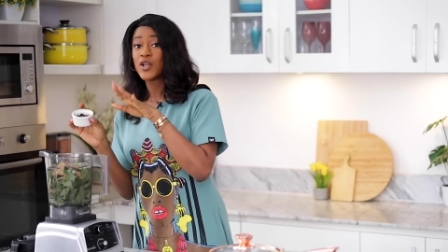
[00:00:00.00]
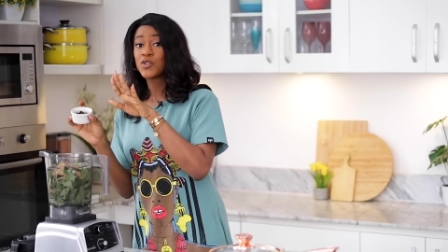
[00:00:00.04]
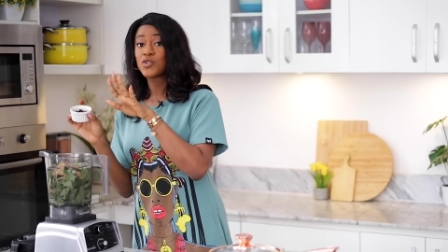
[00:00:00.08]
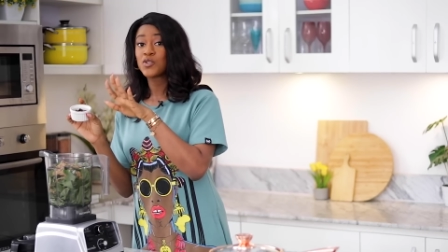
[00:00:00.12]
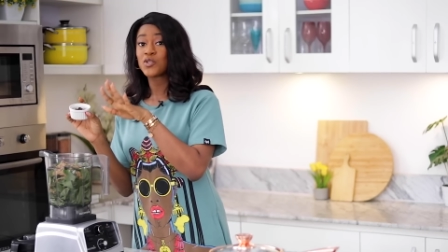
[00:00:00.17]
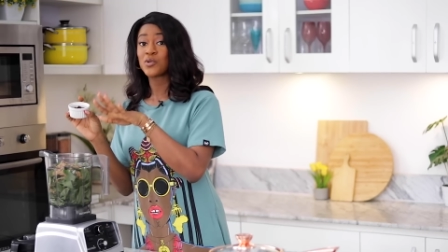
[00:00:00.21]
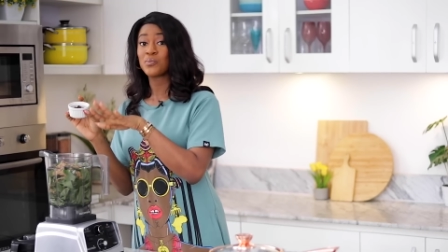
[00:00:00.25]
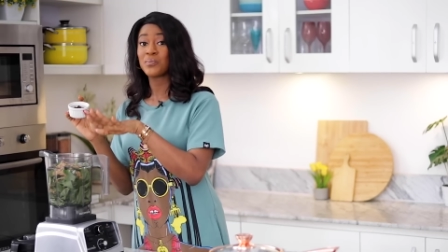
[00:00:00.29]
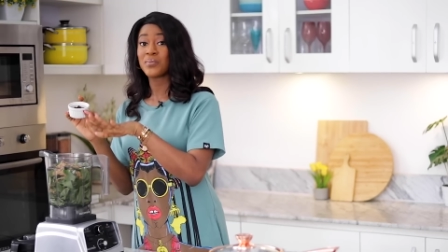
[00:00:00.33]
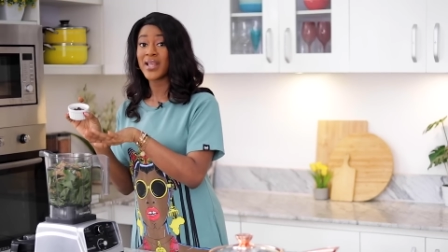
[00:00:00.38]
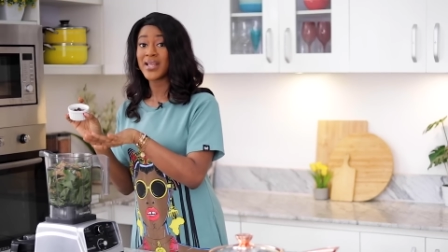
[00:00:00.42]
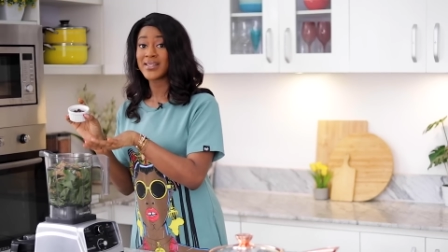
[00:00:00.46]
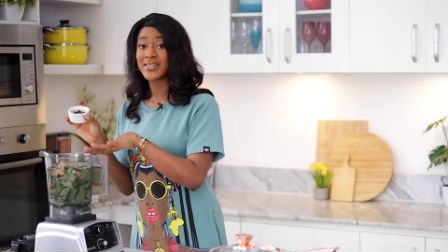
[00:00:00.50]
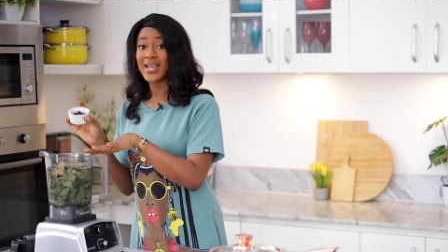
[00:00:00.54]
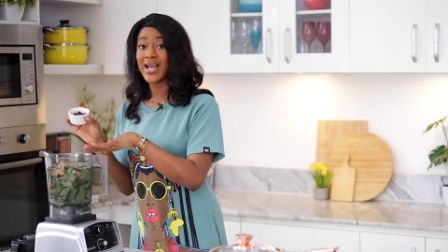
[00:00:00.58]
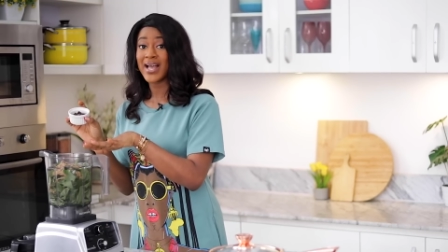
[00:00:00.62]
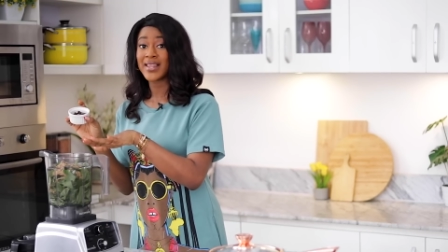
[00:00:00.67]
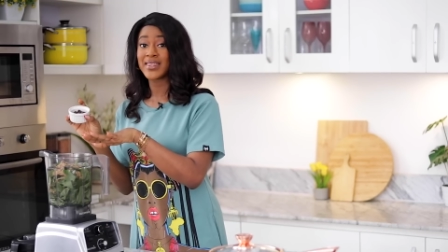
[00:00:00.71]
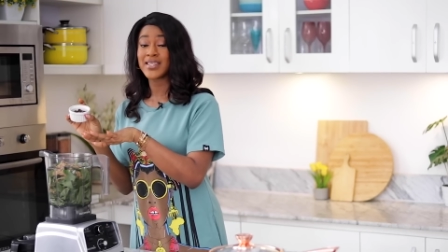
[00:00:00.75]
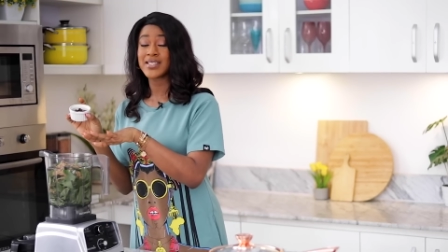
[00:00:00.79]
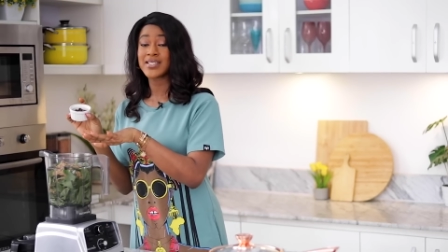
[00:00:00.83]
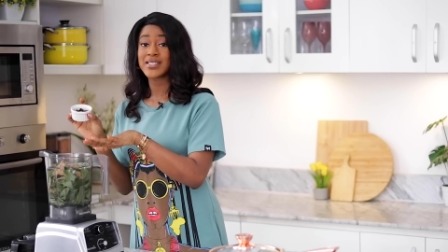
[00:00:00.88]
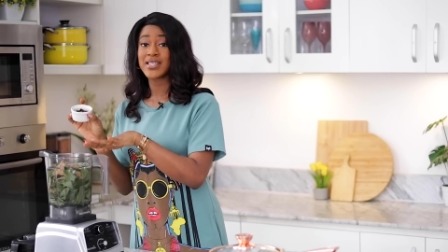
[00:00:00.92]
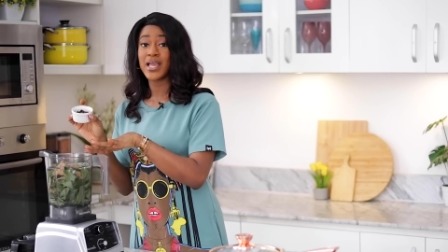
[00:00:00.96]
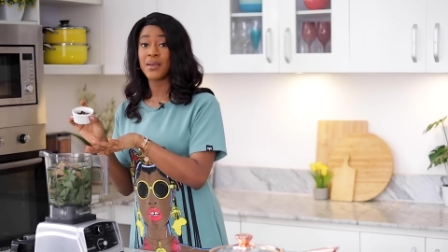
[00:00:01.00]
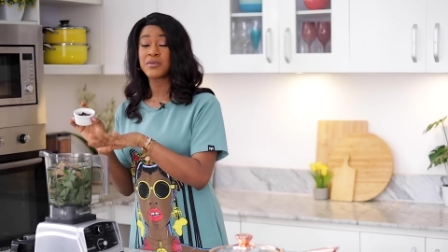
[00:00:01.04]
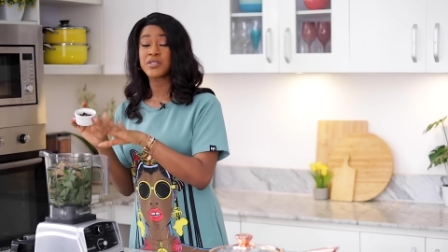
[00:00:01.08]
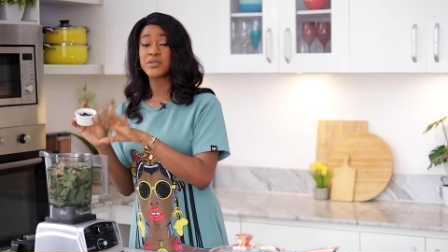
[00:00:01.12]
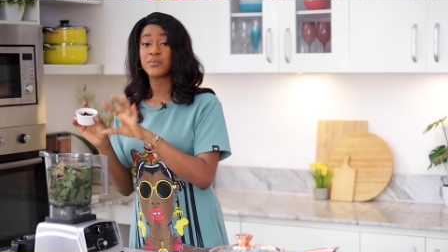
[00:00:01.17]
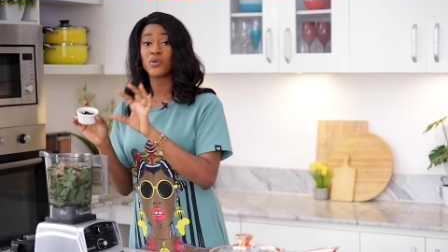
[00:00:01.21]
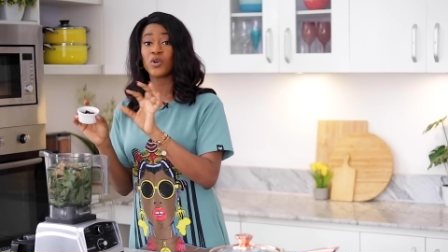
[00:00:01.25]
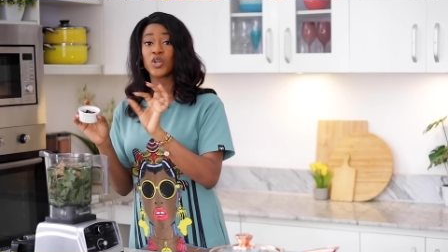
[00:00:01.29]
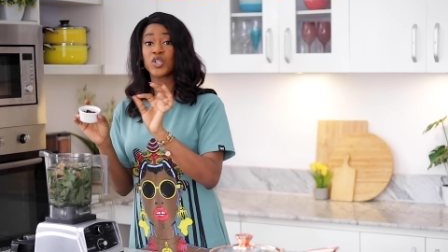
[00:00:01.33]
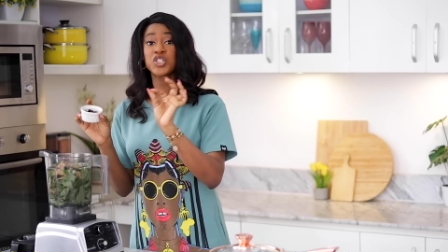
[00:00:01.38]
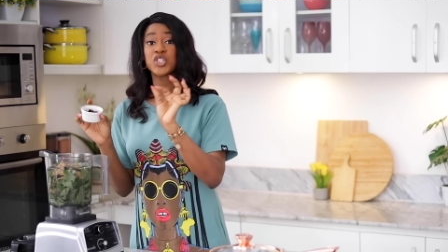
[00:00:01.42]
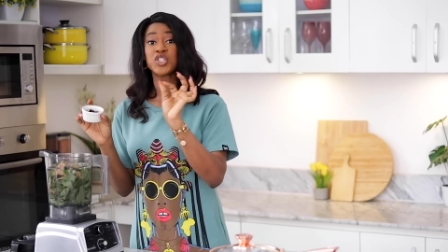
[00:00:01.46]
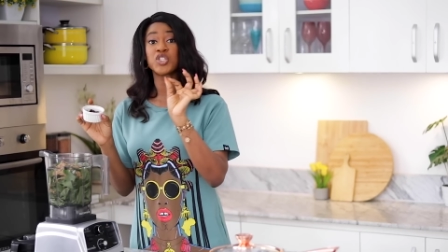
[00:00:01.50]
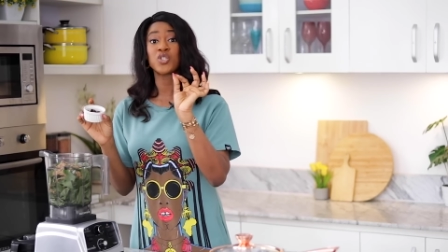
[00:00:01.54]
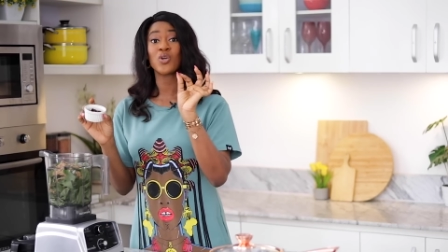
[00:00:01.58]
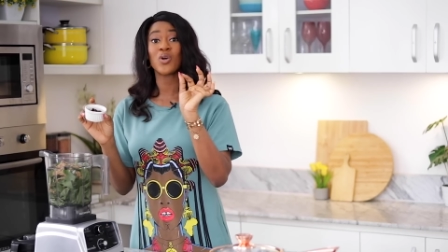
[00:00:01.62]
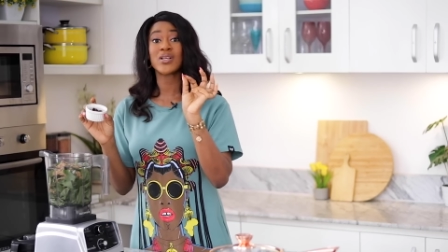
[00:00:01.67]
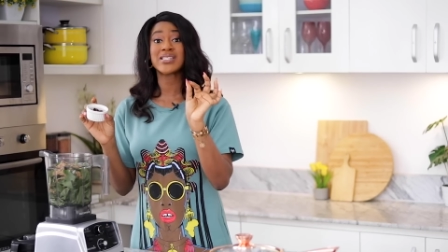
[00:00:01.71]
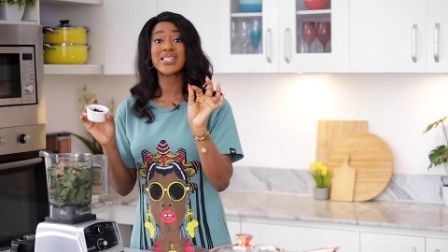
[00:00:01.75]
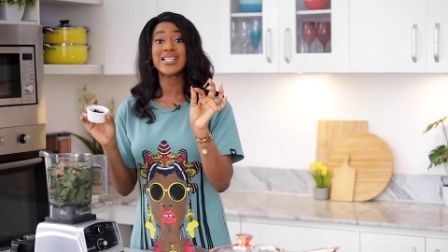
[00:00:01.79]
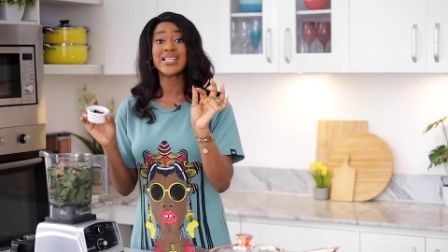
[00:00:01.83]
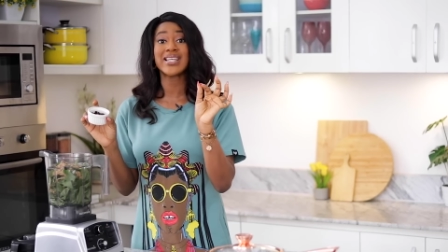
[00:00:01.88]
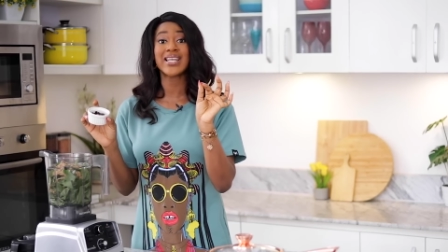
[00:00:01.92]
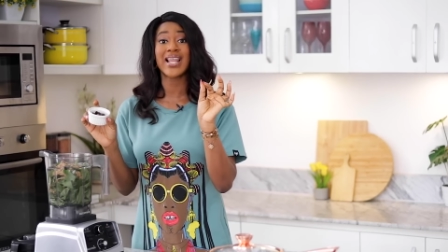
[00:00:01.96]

to the blender at this time is because she doesn't